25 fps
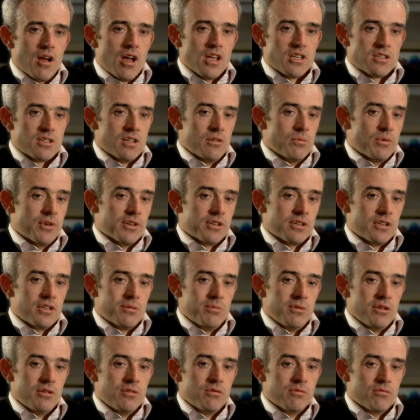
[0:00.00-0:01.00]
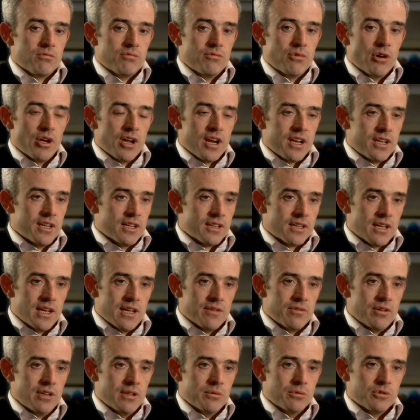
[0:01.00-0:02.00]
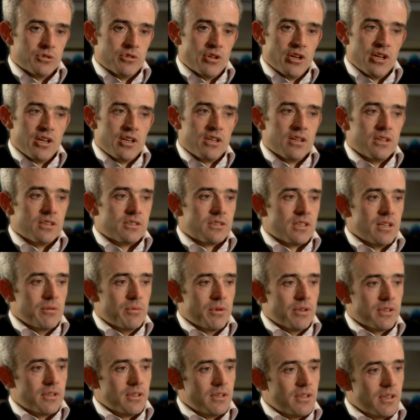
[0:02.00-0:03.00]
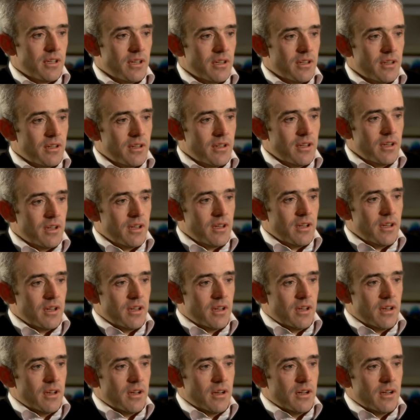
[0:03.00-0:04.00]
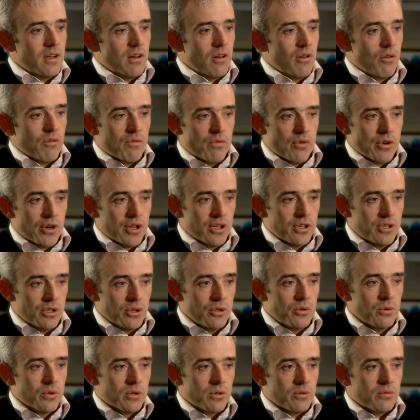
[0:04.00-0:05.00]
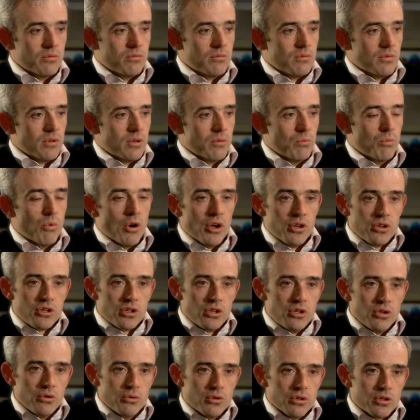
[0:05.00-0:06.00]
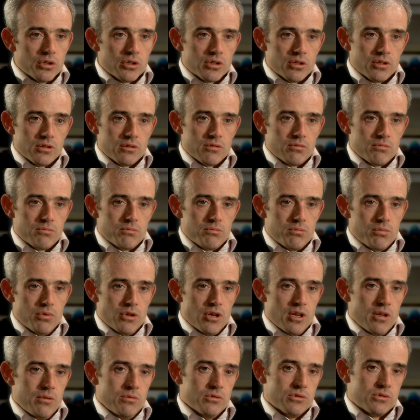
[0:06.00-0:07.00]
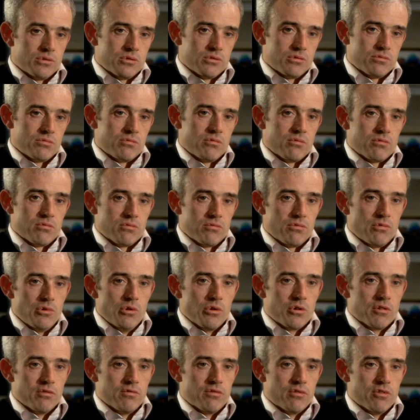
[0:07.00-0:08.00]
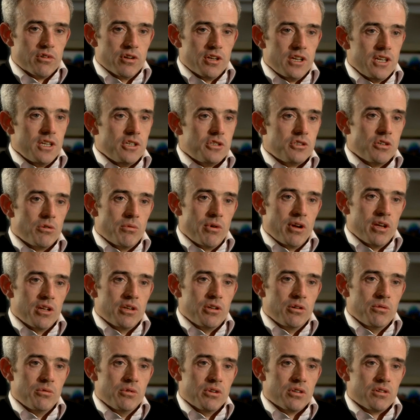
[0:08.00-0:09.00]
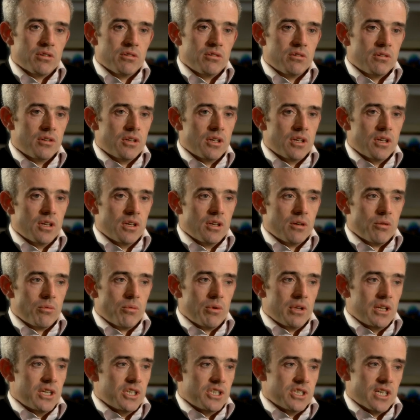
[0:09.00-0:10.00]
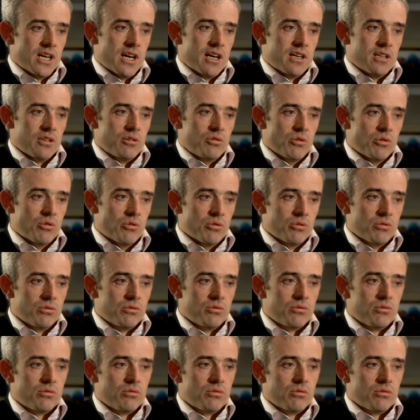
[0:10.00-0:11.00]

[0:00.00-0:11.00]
I still wanted to be riding at the level I was riding. I still wanted to love what I do and want to do it, but I was looking for an easier way of doing it, and Willie's Yard had grown